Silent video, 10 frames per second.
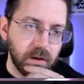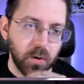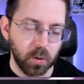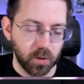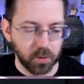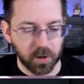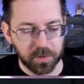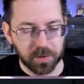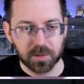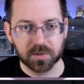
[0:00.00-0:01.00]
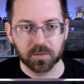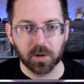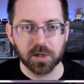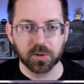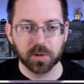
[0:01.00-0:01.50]
Corridor, I think, is the
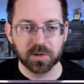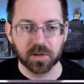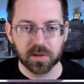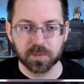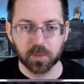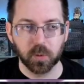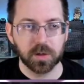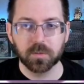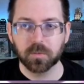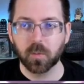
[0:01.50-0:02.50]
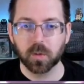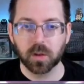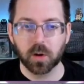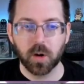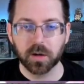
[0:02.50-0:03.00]
right choice at this point. We're
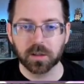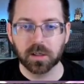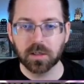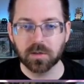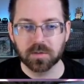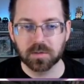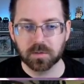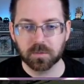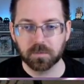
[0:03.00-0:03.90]
low on keys.